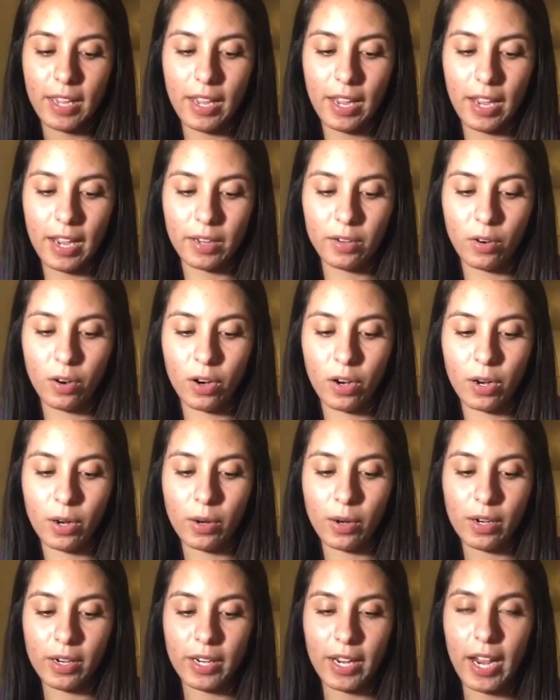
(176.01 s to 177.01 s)
at our
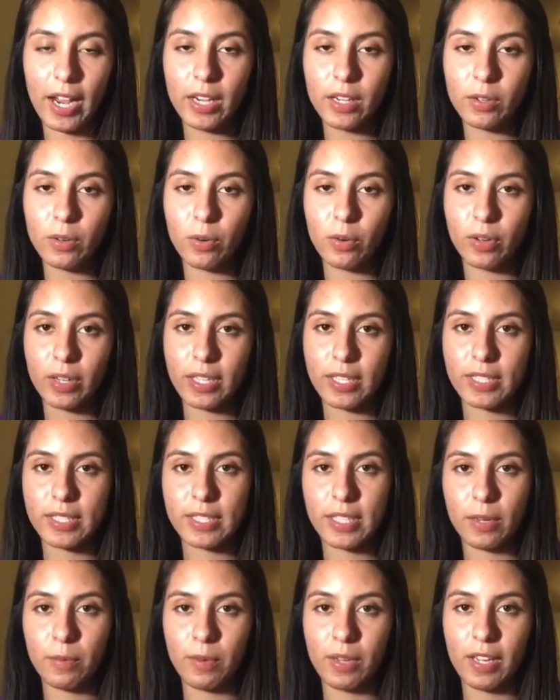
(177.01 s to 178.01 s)
categories
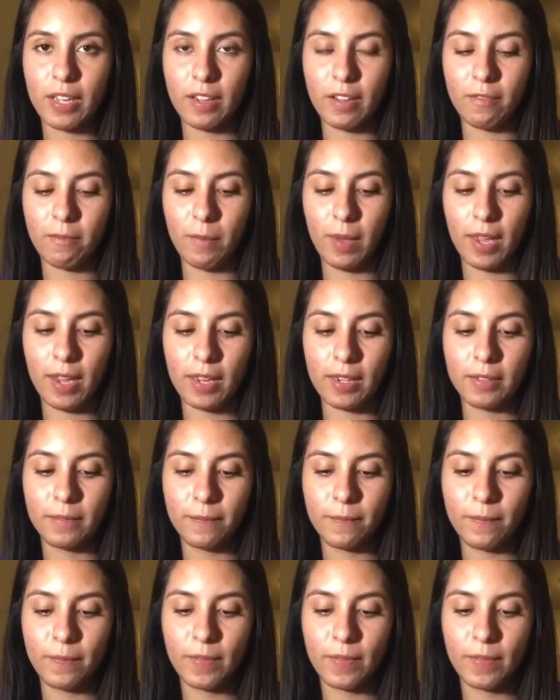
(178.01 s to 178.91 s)
that we have made.